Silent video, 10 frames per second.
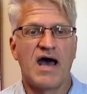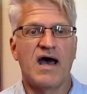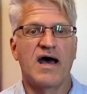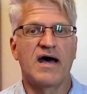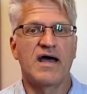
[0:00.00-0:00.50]

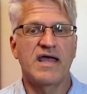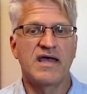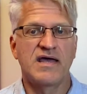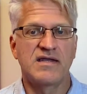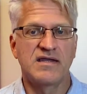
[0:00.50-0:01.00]

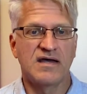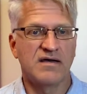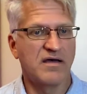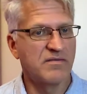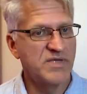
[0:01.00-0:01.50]
and
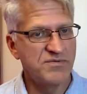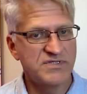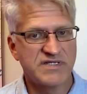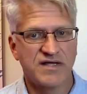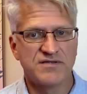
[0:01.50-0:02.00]
immune
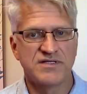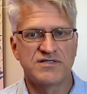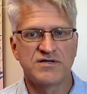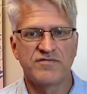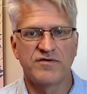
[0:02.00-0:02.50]
cells, and
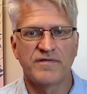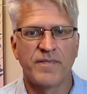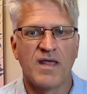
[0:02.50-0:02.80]
so forth.